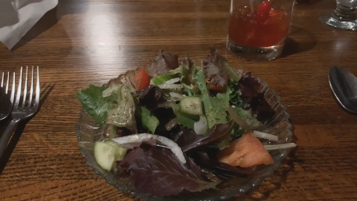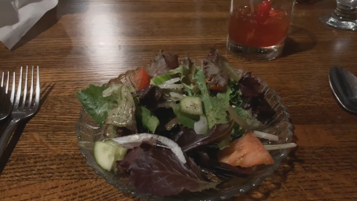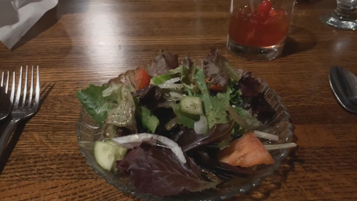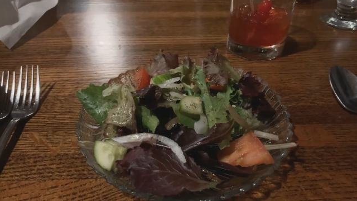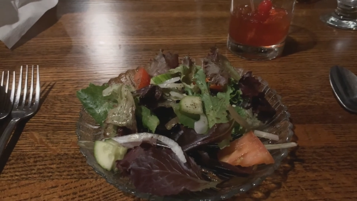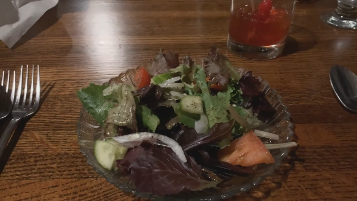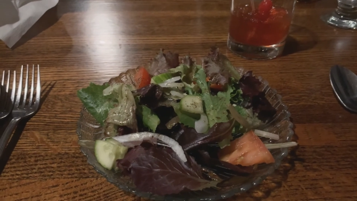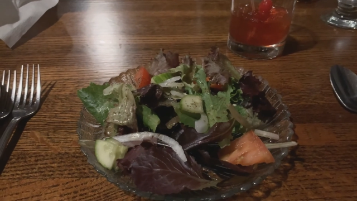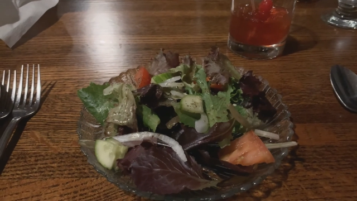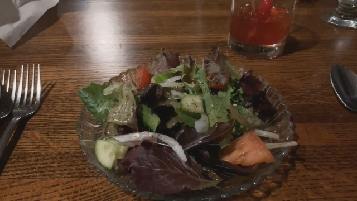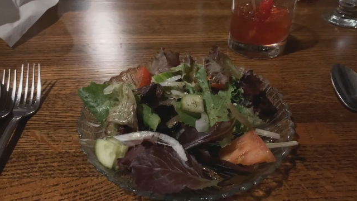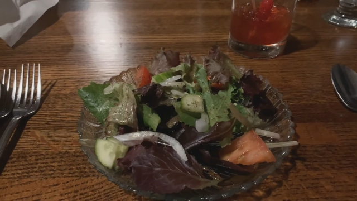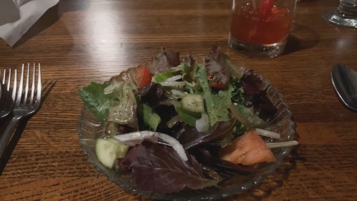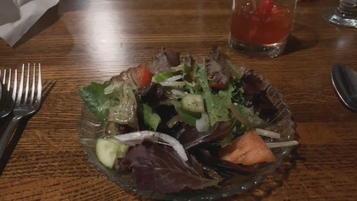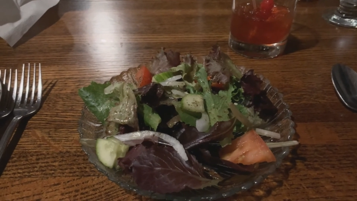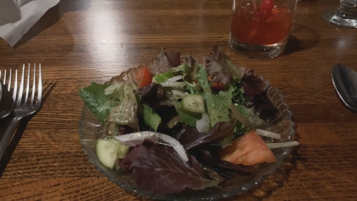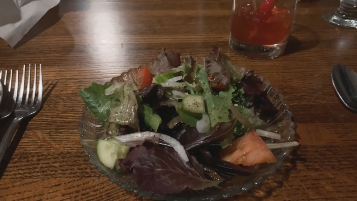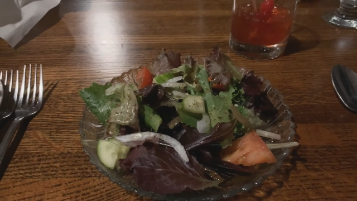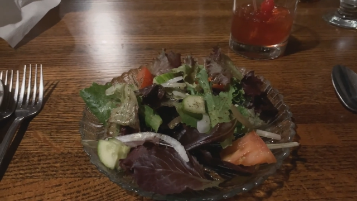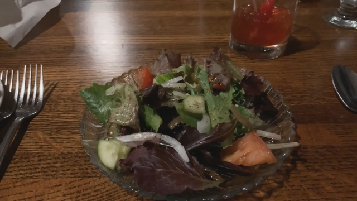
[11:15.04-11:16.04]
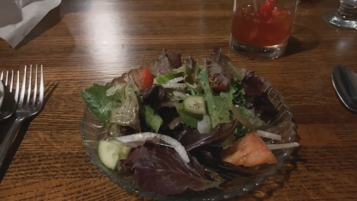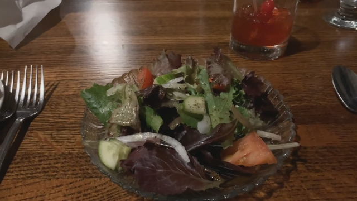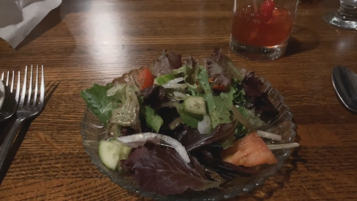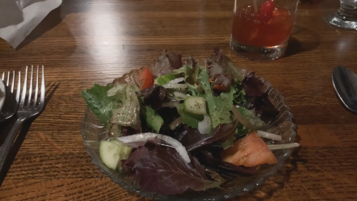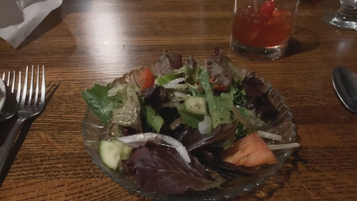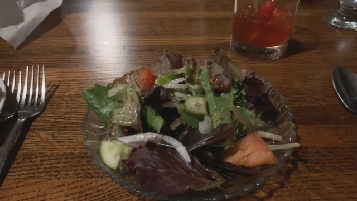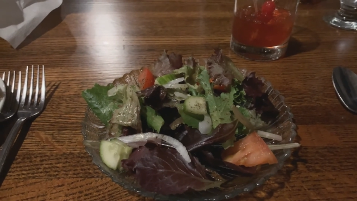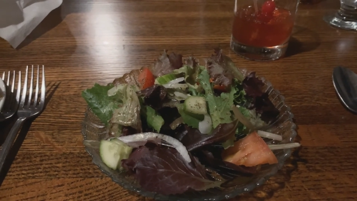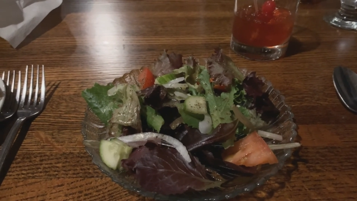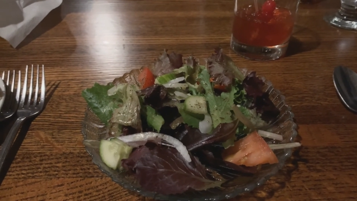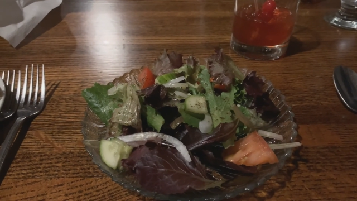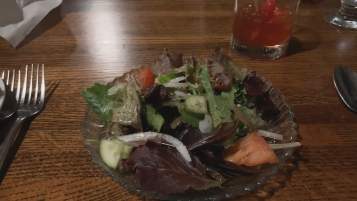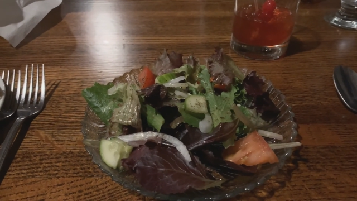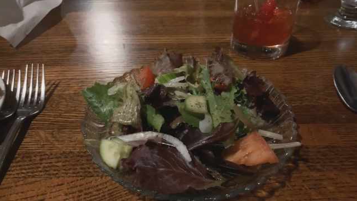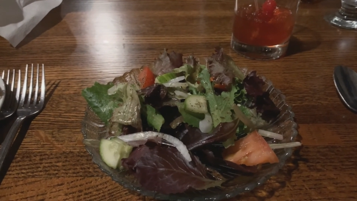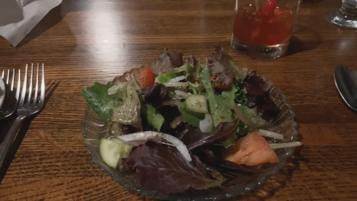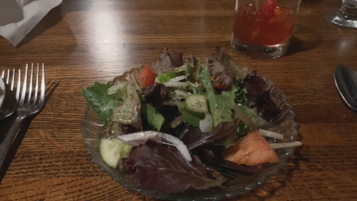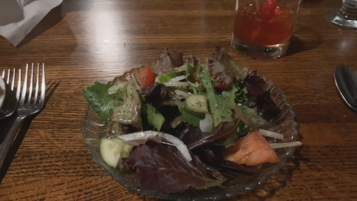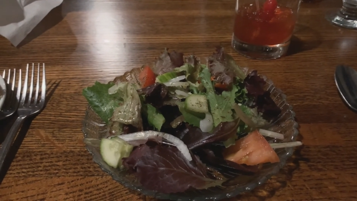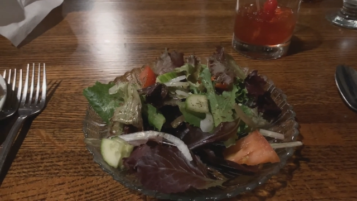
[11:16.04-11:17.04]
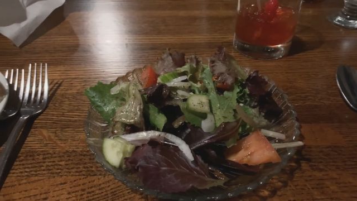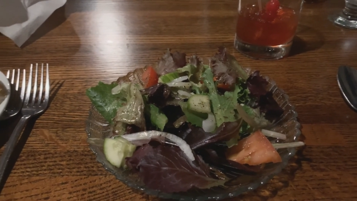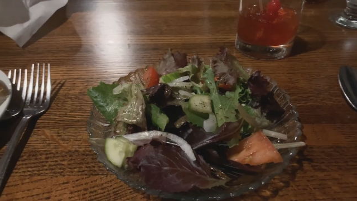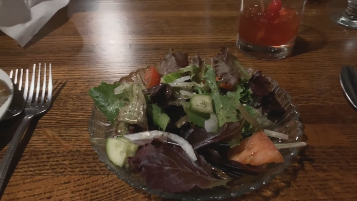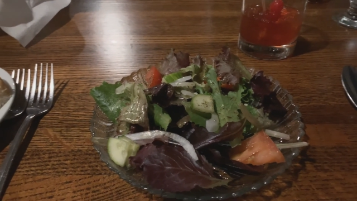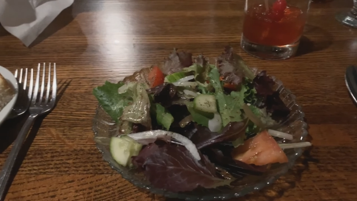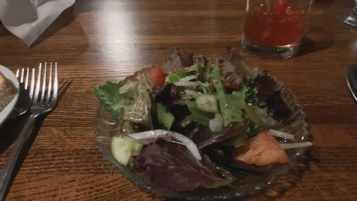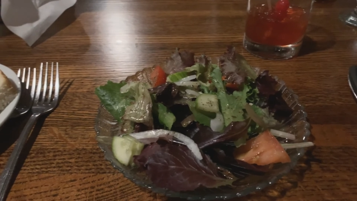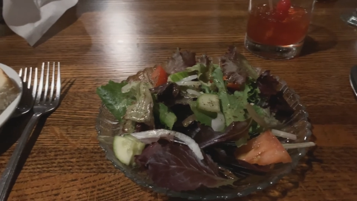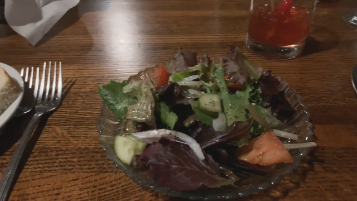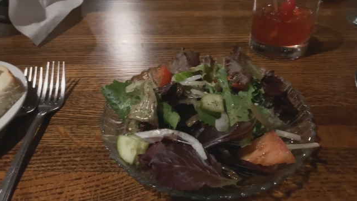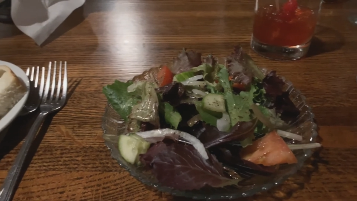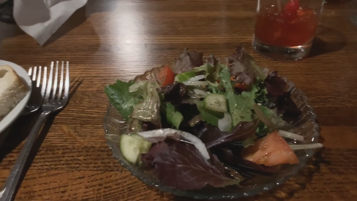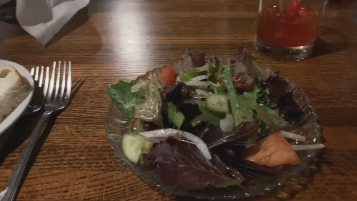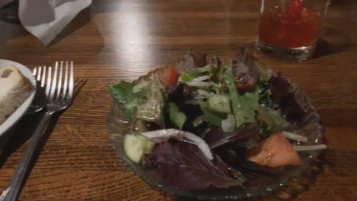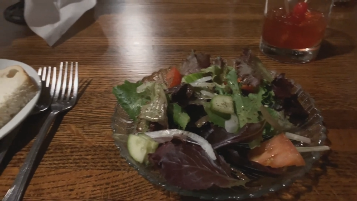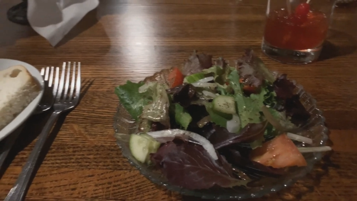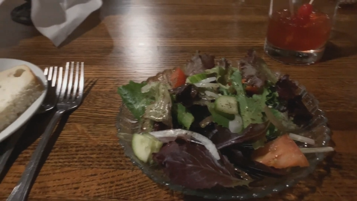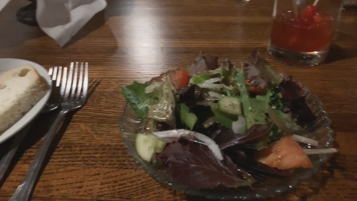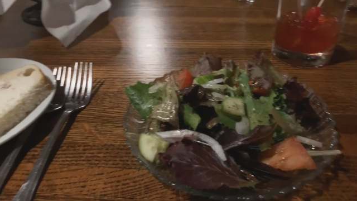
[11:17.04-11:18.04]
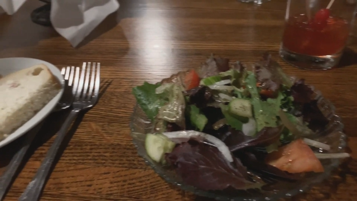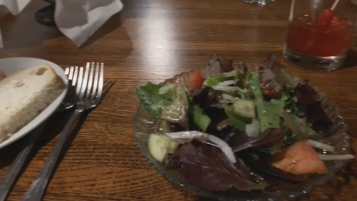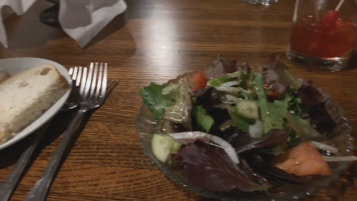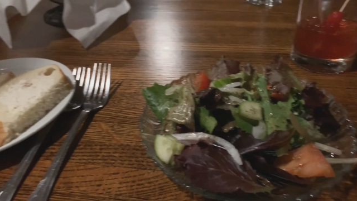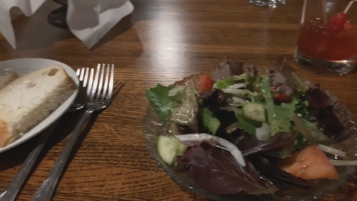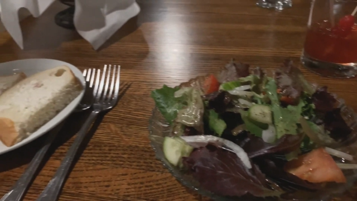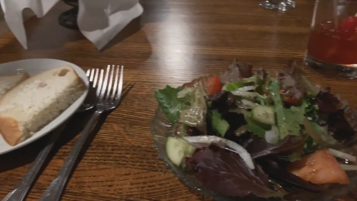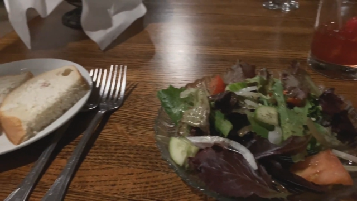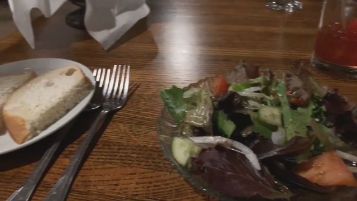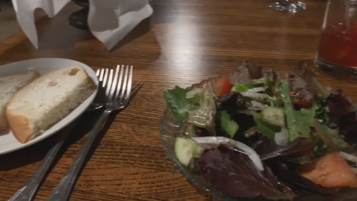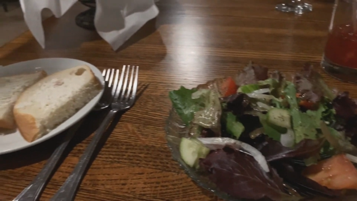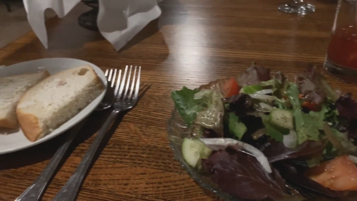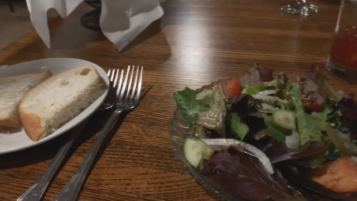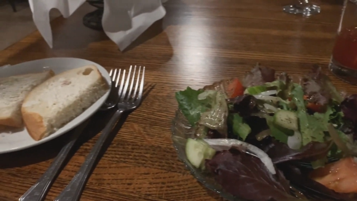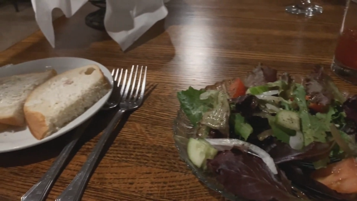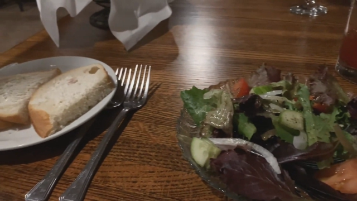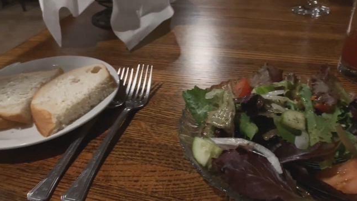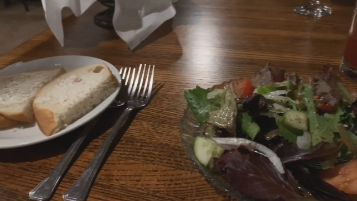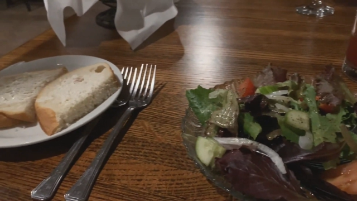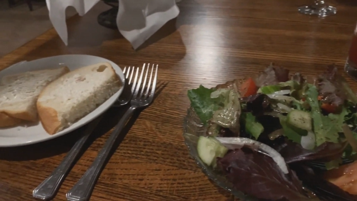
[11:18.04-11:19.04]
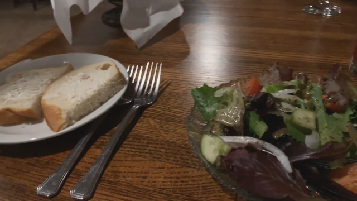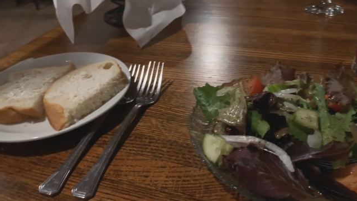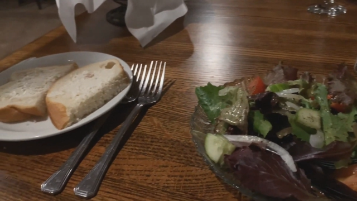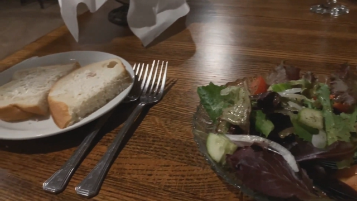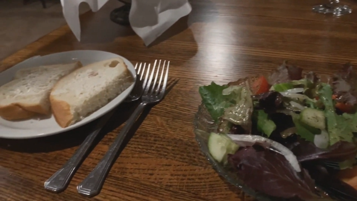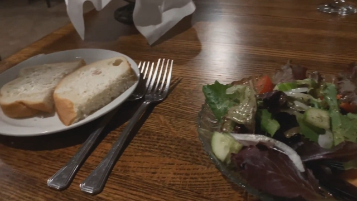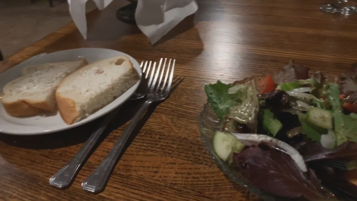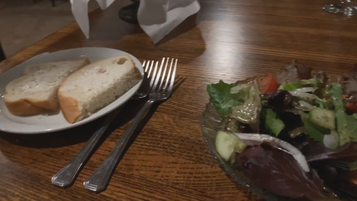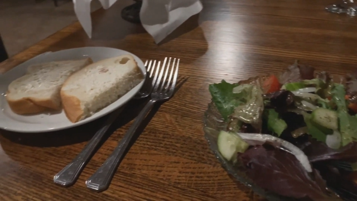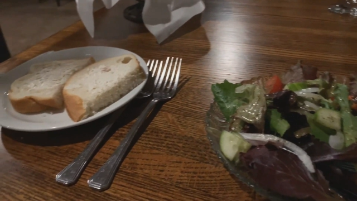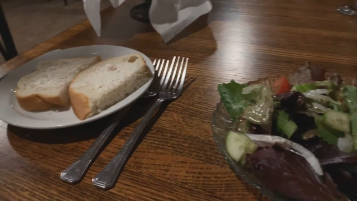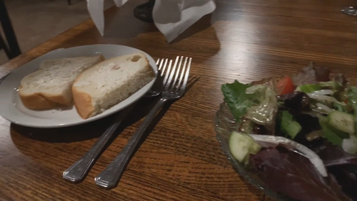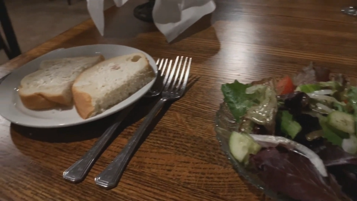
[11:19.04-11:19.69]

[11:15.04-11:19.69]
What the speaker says: [unreadable: no face in view]